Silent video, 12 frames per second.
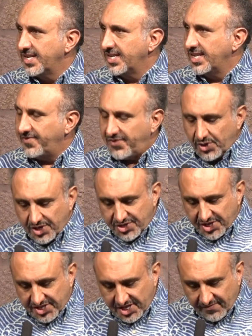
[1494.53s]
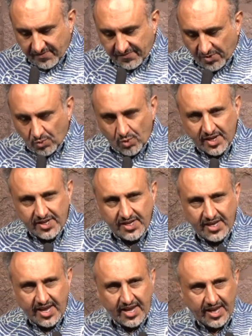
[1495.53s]
If you could just even for one
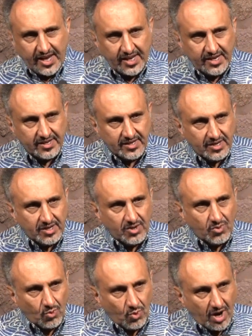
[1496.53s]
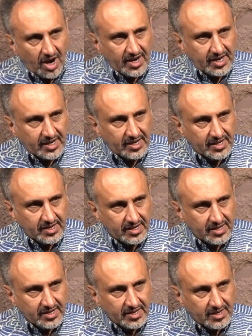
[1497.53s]
day walk
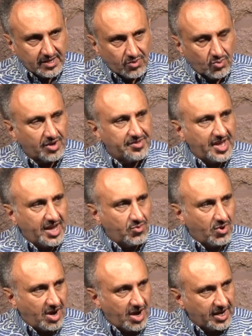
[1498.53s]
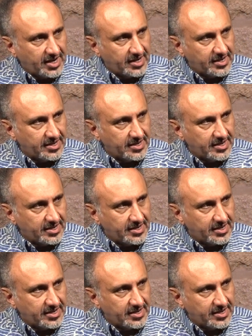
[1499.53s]
where they walk,